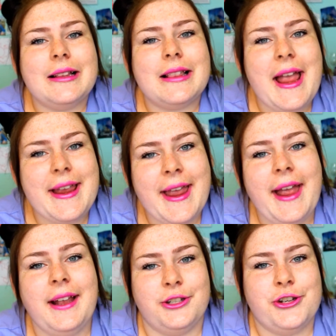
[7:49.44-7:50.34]
they
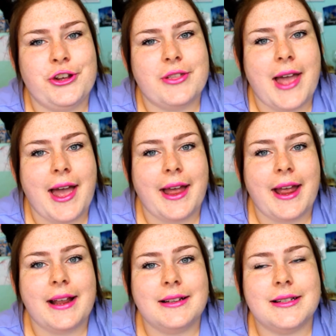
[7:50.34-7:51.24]
can do that,
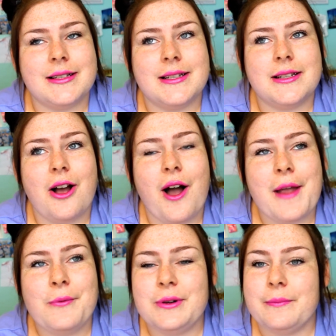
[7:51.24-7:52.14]
and
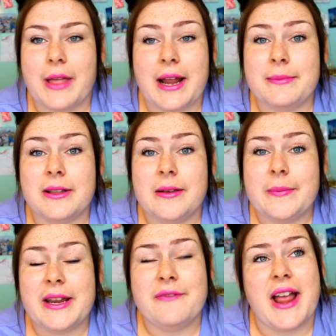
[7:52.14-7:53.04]
I wouldn't blame
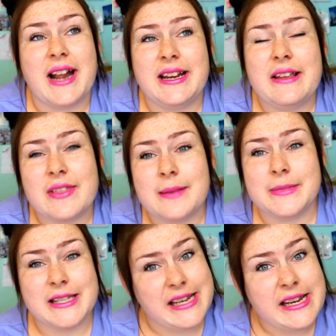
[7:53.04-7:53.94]
them if any of
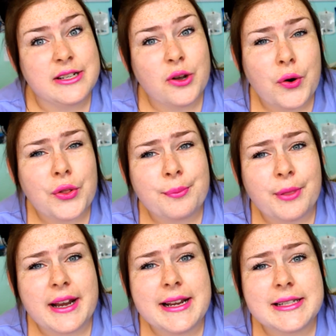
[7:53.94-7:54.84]
them did call the
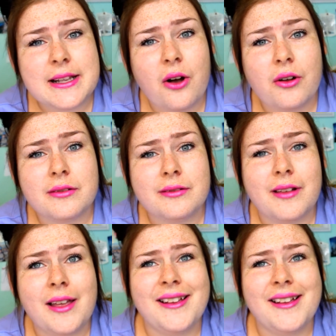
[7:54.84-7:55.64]
police on